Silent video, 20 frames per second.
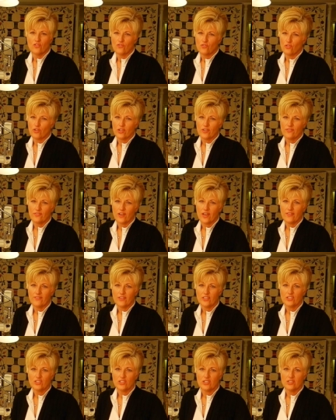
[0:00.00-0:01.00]
4 to
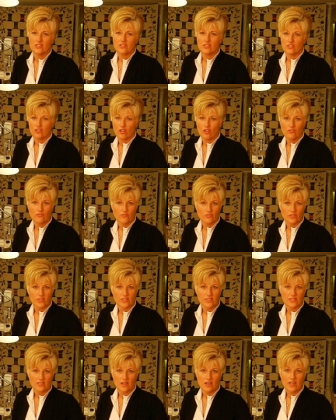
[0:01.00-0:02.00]
5 inches on all
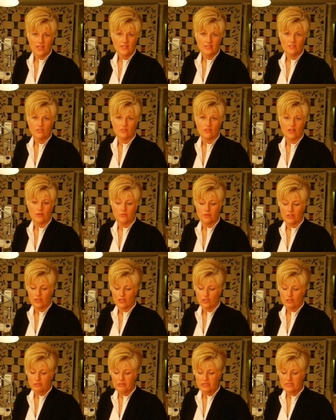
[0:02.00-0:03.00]
4 sides, so that would
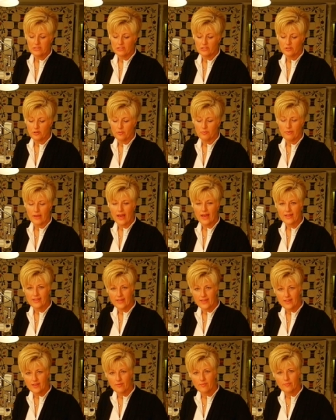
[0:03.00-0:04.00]
increase your
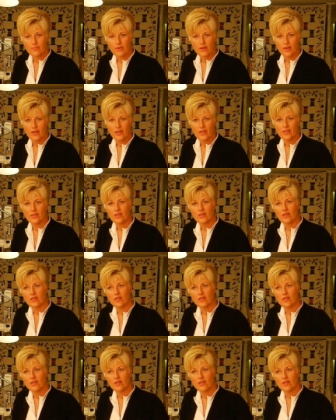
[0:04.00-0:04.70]
backing by